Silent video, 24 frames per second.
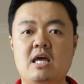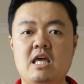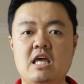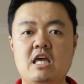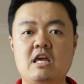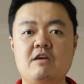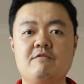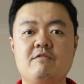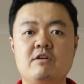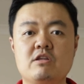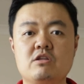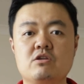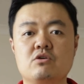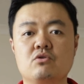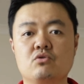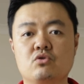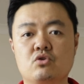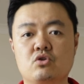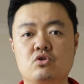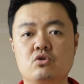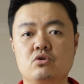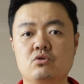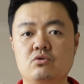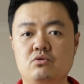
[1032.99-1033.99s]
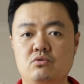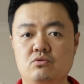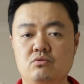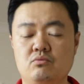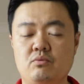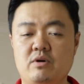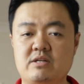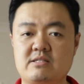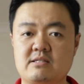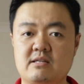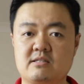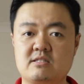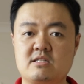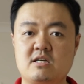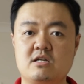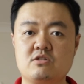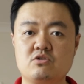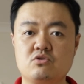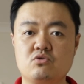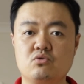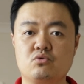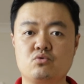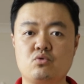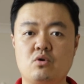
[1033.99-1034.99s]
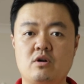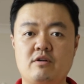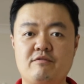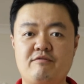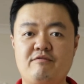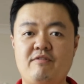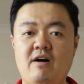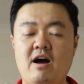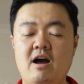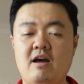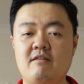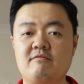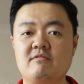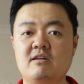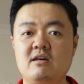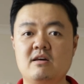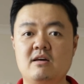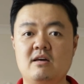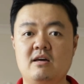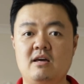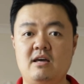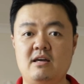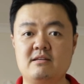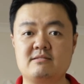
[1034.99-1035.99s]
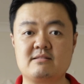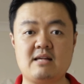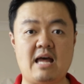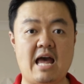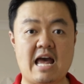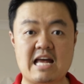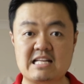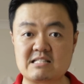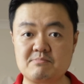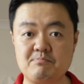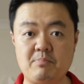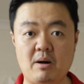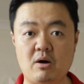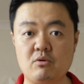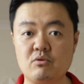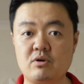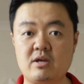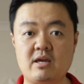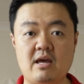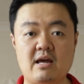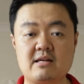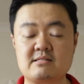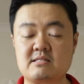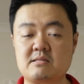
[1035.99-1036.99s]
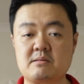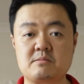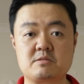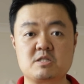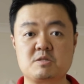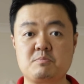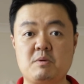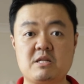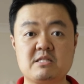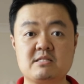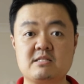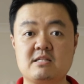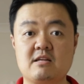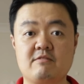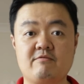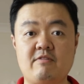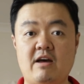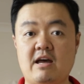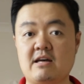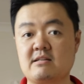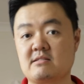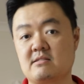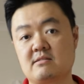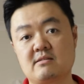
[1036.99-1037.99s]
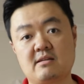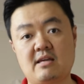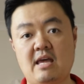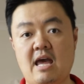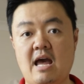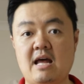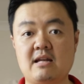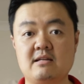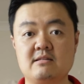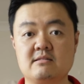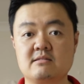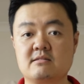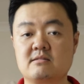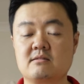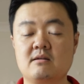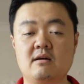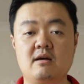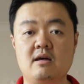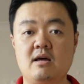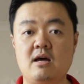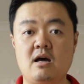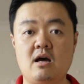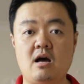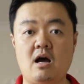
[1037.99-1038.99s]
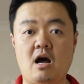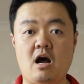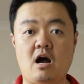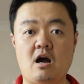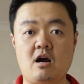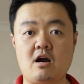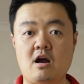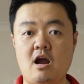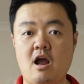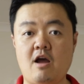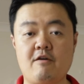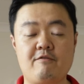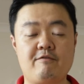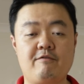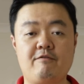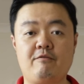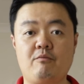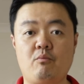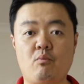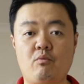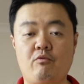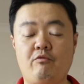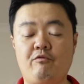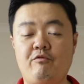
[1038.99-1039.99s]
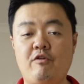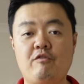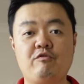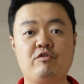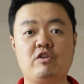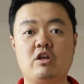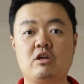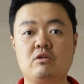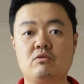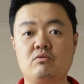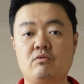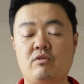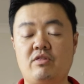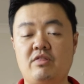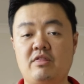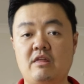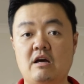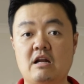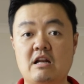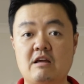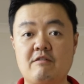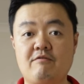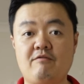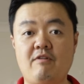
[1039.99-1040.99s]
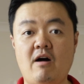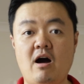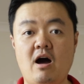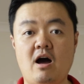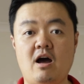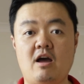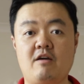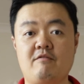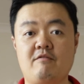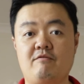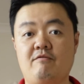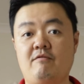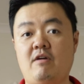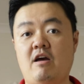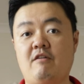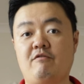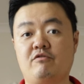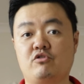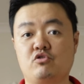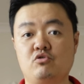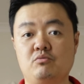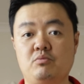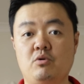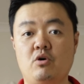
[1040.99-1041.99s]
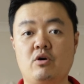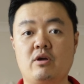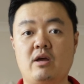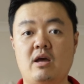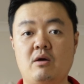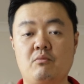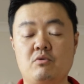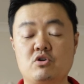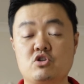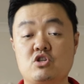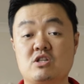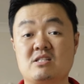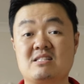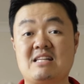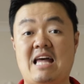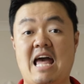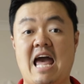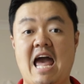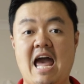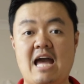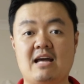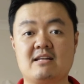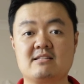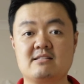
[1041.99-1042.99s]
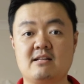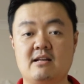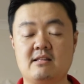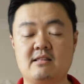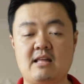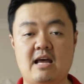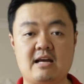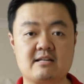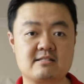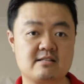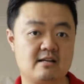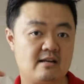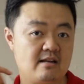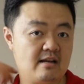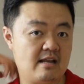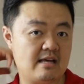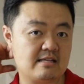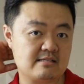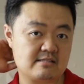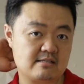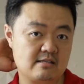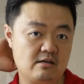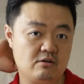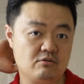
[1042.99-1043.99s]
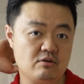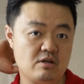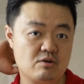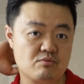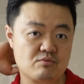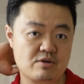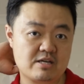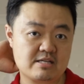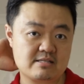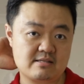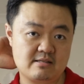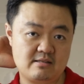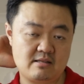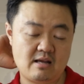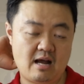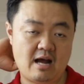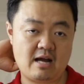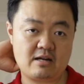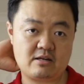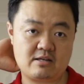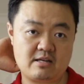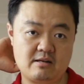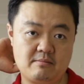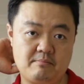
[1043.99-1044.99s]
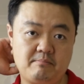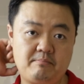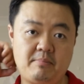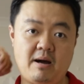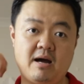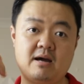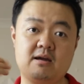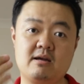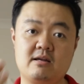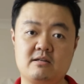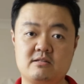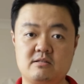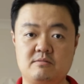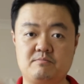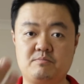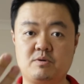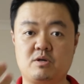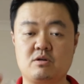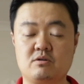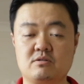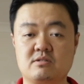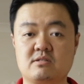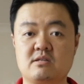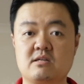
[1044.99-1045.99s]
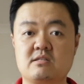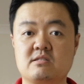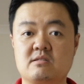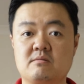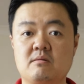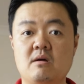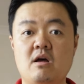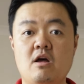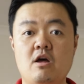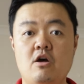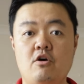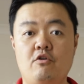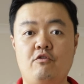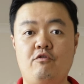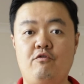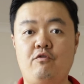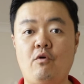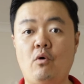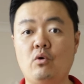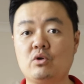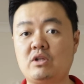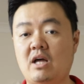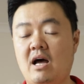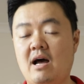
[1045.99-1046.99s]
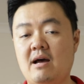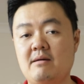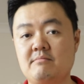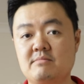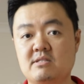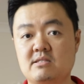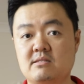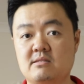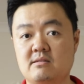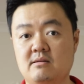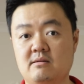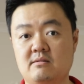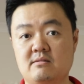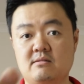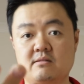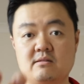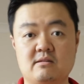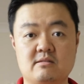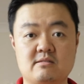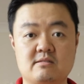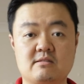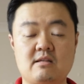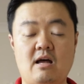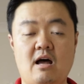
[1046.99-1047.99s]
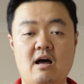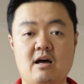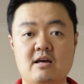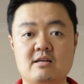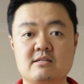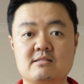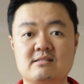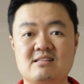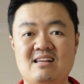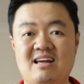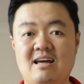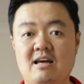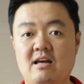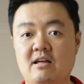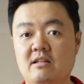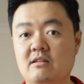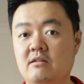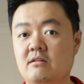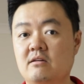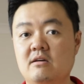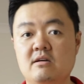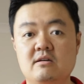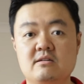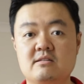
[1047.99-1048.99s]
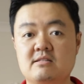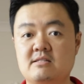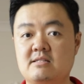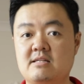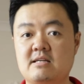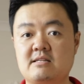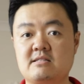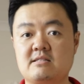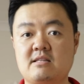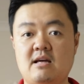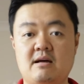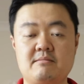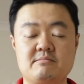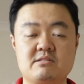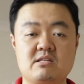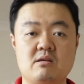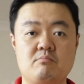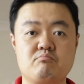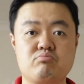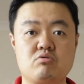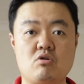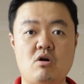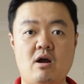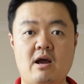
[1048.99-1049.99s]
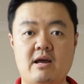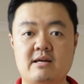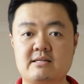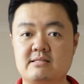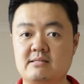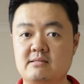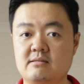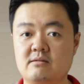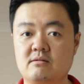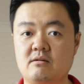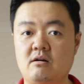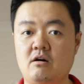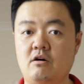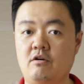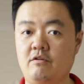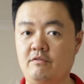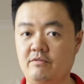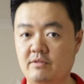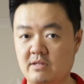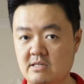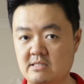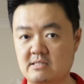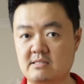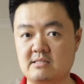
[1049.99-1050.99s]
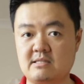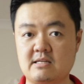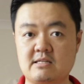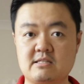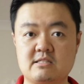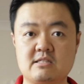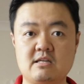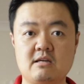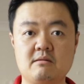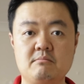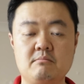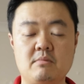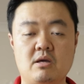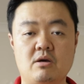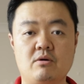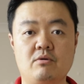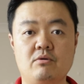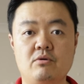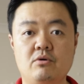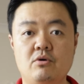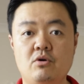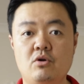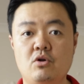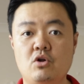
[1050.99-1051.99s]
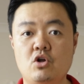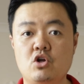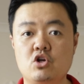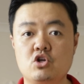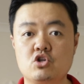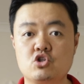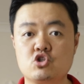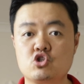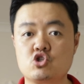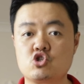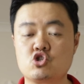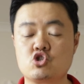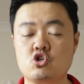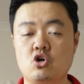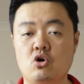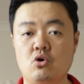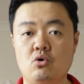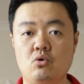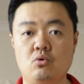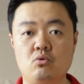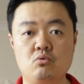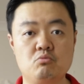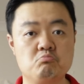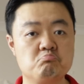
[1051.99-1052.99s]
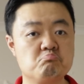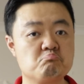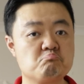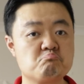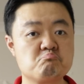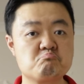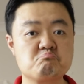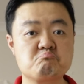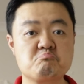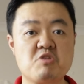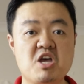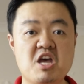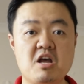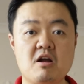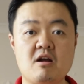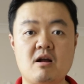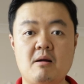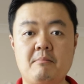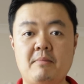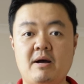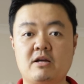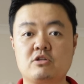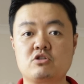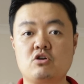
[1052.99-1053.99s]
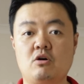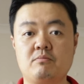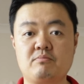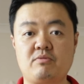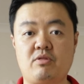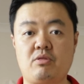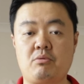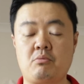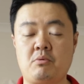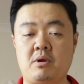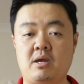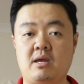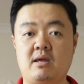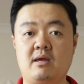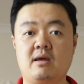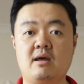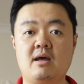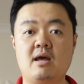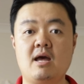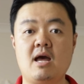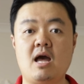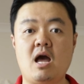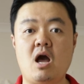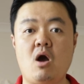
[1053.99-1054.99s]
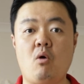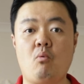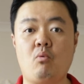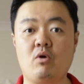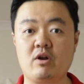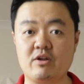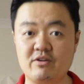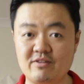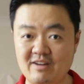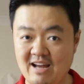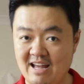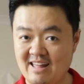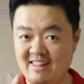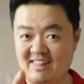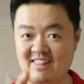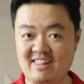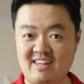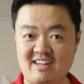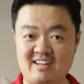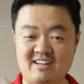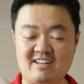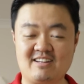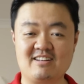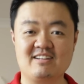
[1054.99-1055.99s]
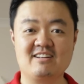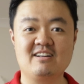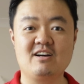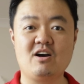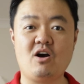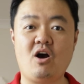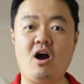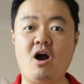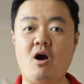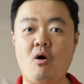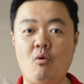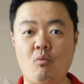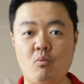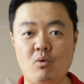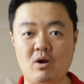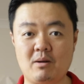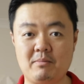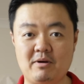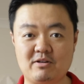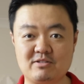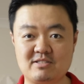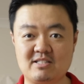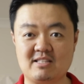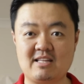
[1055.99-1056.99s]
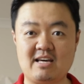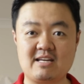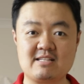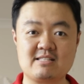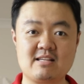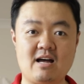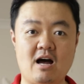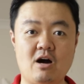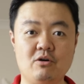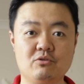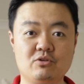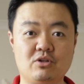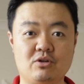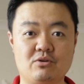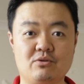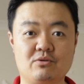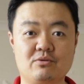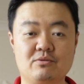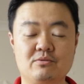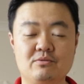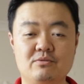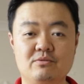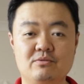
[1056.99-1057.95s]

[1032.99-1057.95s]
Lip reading: Even you do with a 10 to 25, it's as bulky, as expensive as Canon's RF 15 to 35 f2.8, which is excellent lens. The only reason I didn't buy it is because it's 4 times the size and 6 times the price of this 16mm. So here are my top 3. What do you guys think? What about today's audio?